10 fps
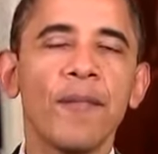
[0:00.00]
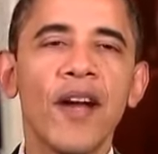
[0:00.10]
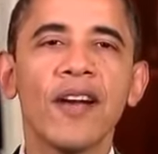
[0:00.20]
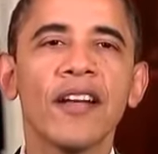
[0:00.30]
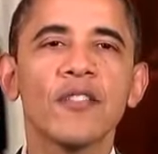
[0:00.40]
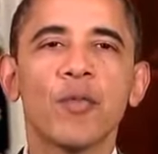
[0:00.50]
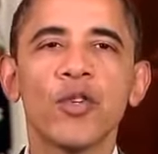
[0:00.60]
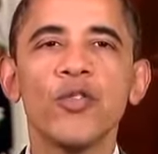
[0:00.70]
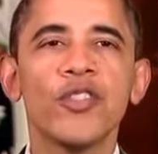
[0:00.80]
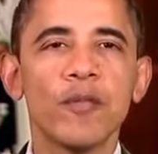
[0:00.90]
America is
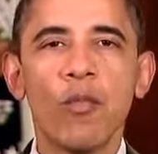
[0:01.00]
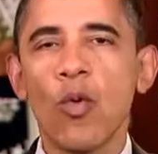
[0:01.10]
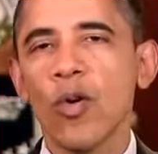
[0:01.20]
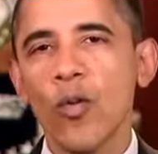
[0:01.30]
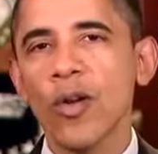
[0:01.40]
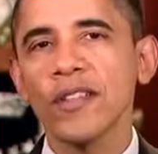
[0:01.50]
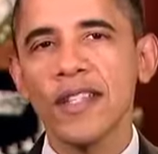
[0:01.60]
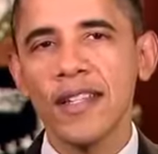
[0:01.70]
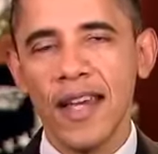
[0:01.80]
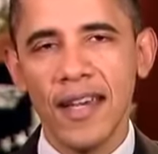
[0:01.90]
producing more oil
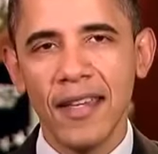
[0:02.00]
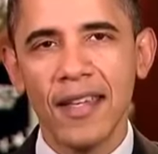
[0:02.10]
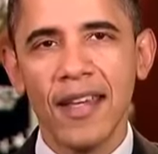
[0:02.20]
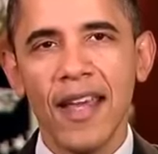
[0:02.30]
today